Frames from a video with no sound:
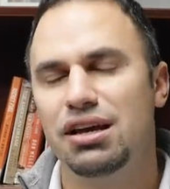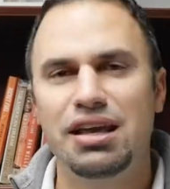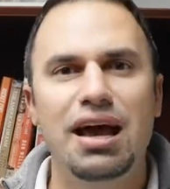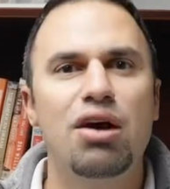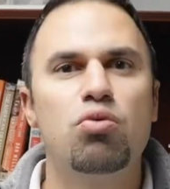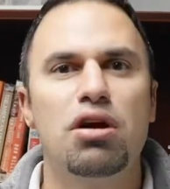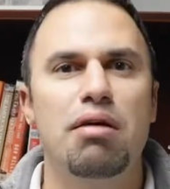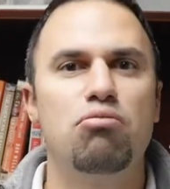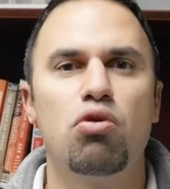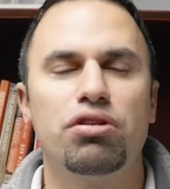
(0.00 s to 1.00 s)
yeah, we're
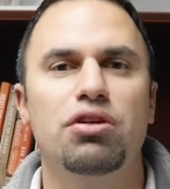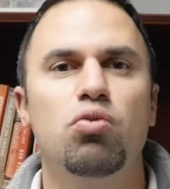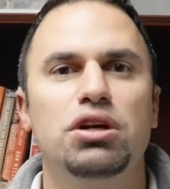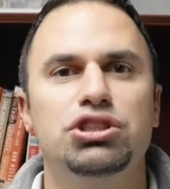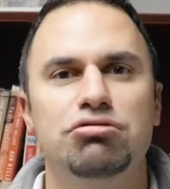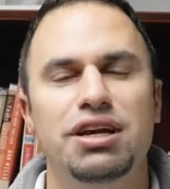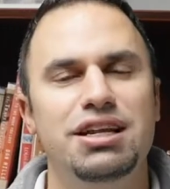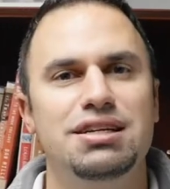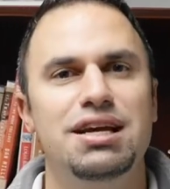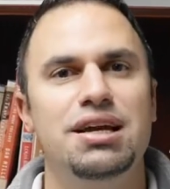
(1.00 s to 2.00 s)
at more than 1
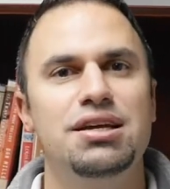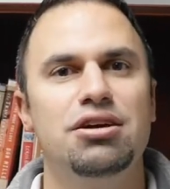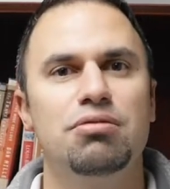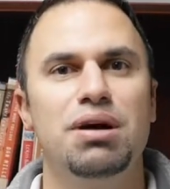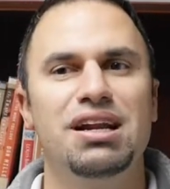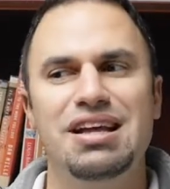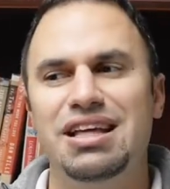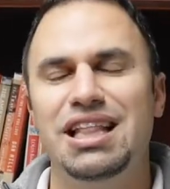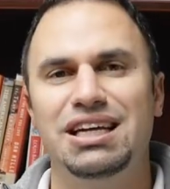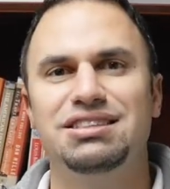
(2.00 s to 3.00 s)
trading day here, but
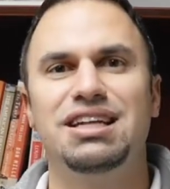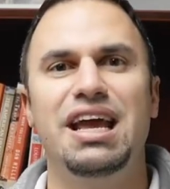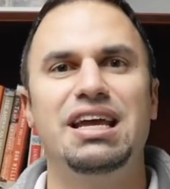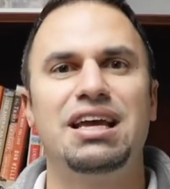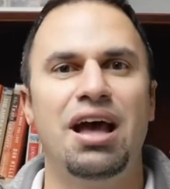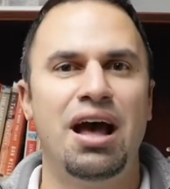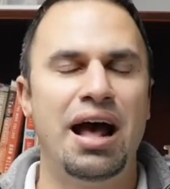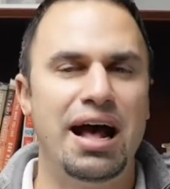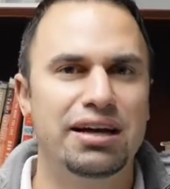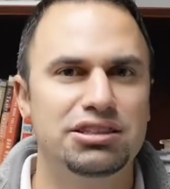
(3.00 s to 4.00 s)
that is a
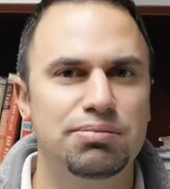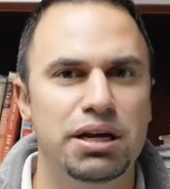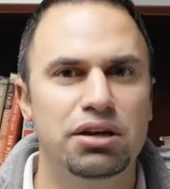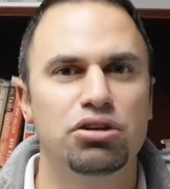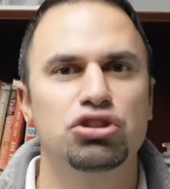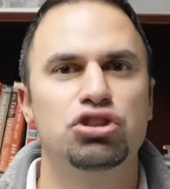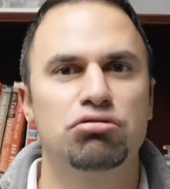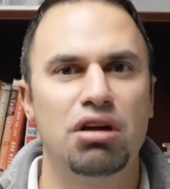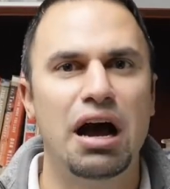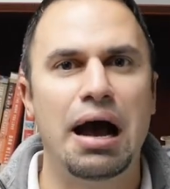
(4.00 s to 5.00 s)
cosmic
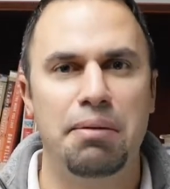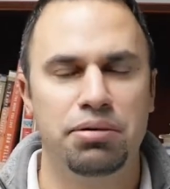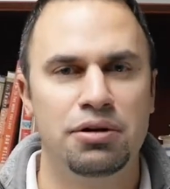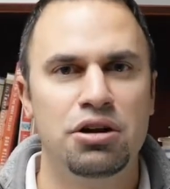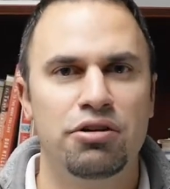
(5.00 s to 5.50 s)
drop